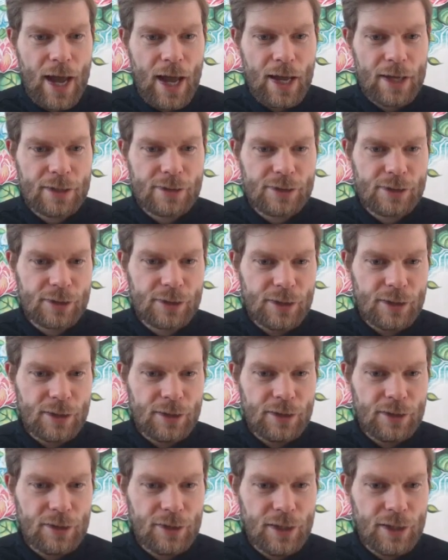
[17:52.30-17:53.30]
at
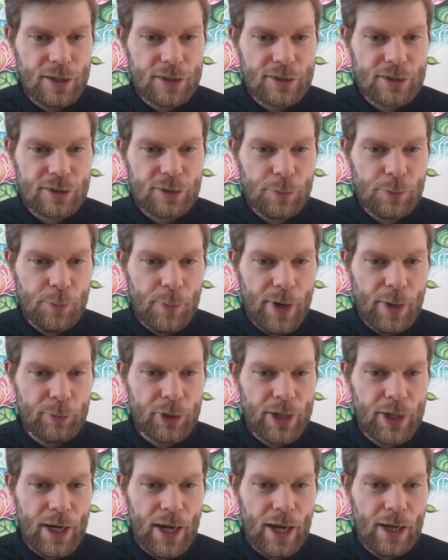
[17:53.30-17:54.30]
this
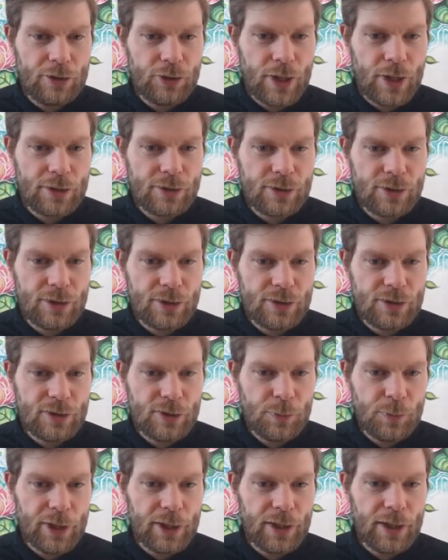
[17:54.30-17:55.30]
memory address. This
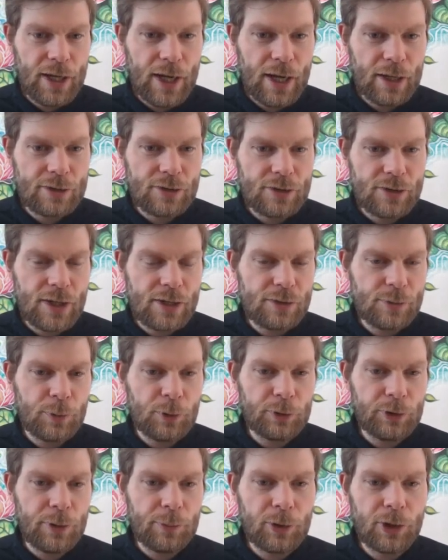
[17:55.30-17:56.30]
is a big
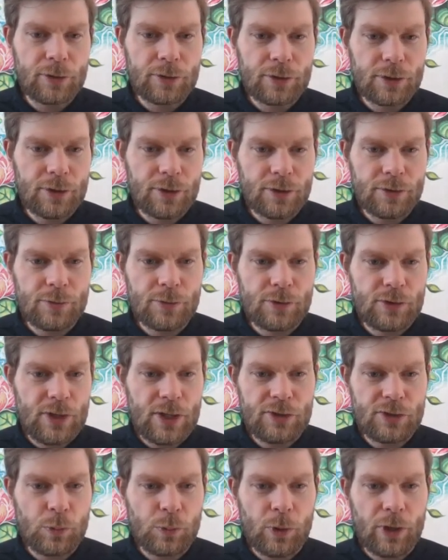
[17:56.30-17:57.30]
hexadecimal number and
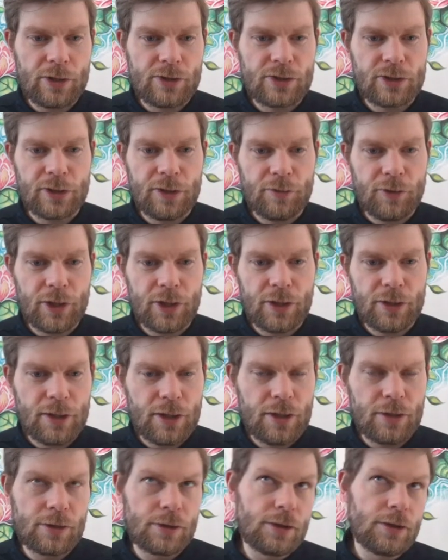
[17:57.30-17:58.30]
says where it's living in
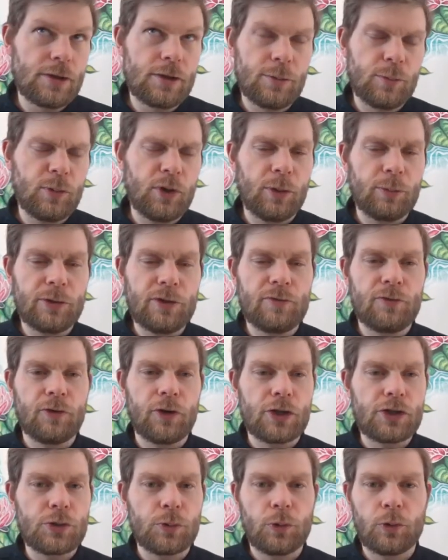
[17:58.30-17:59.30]
the probably
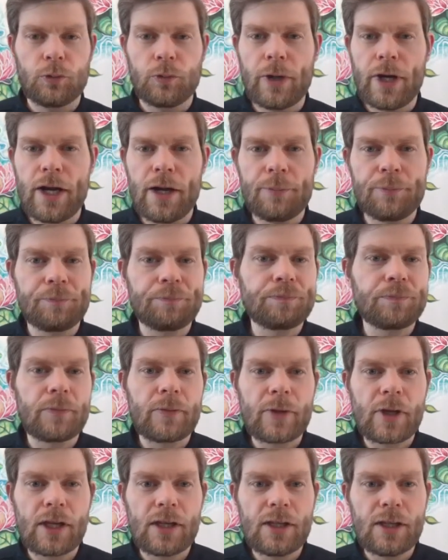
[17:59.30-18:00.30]
virtual RAM,
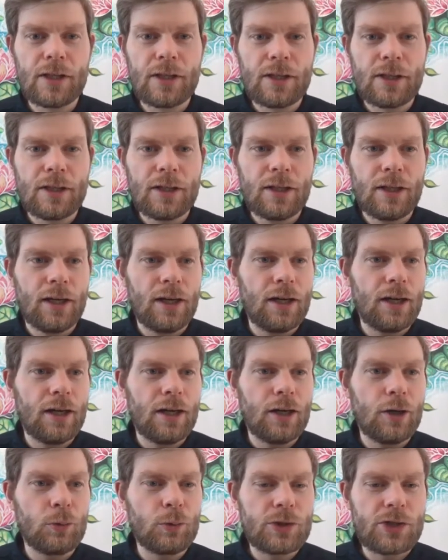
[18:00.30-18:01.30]

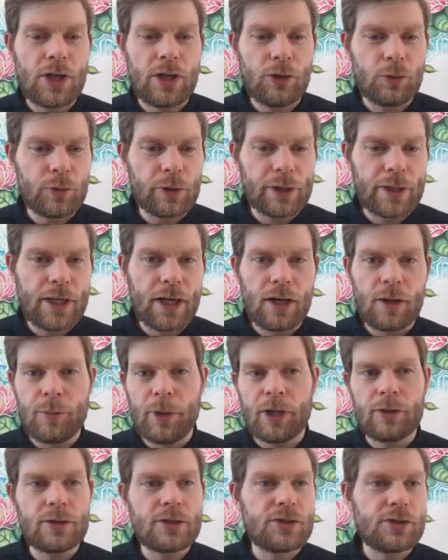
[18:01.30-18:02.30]
which I don't really care about.